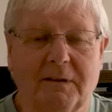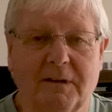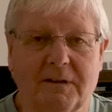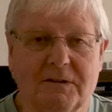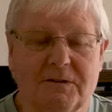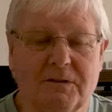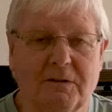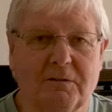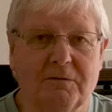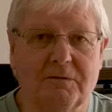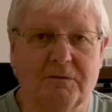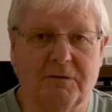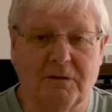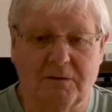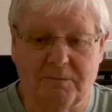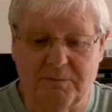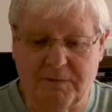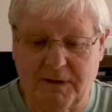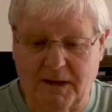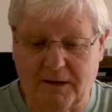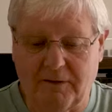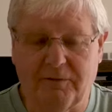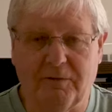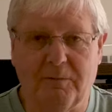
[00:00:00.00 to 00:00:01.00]
this YouTube
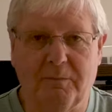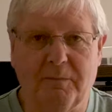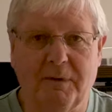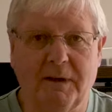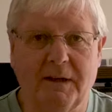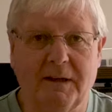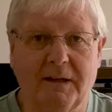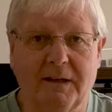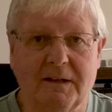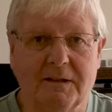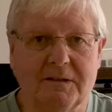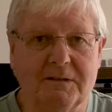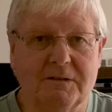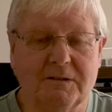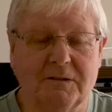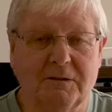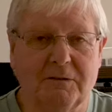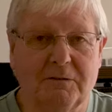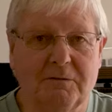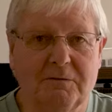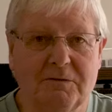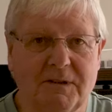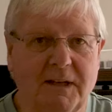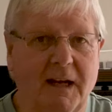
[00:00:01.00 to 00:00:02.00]
channel for me is
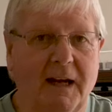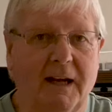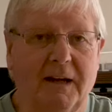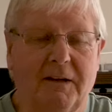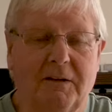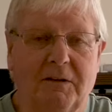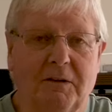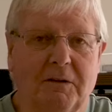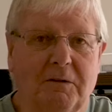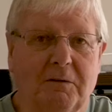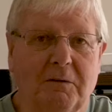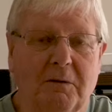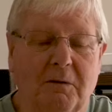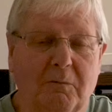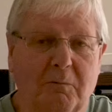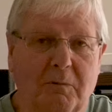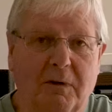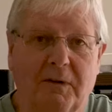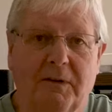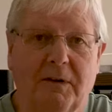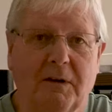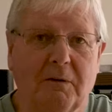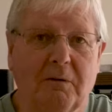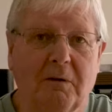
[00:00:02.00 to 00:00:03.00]
to share
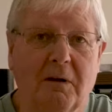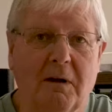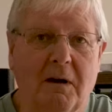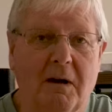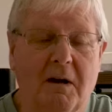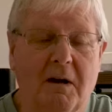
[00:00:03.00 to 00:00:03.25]
with you